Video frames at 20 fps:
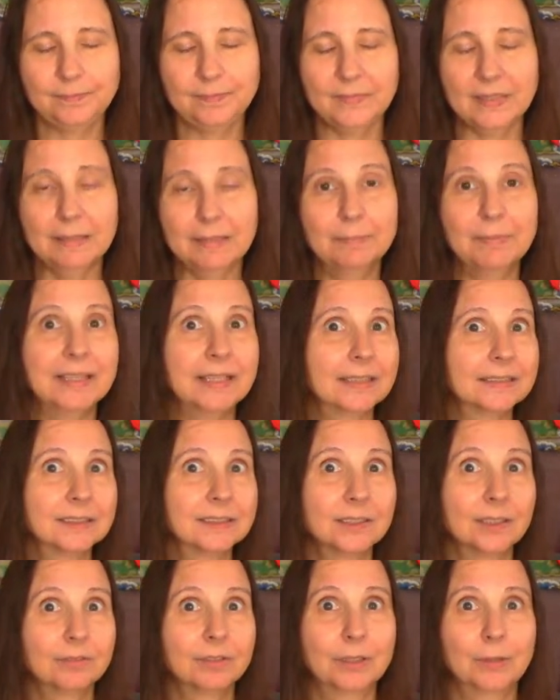But that's
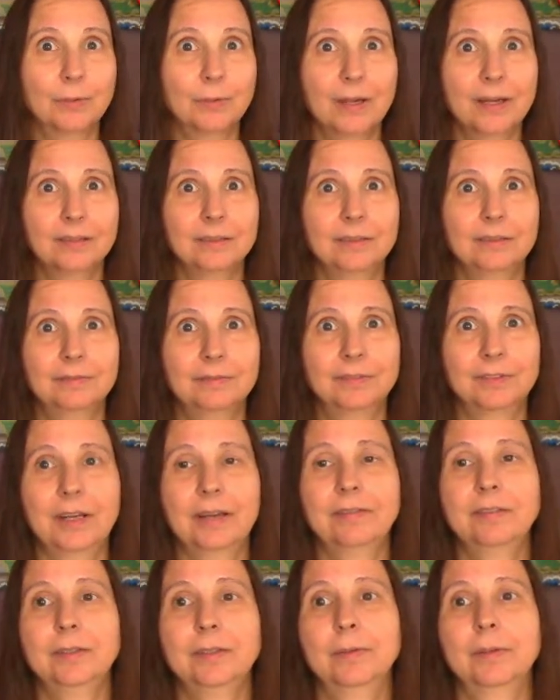not required for
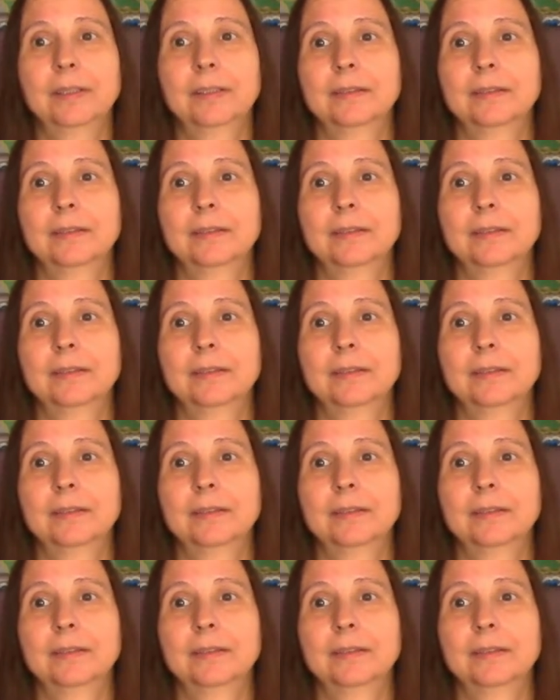everyone.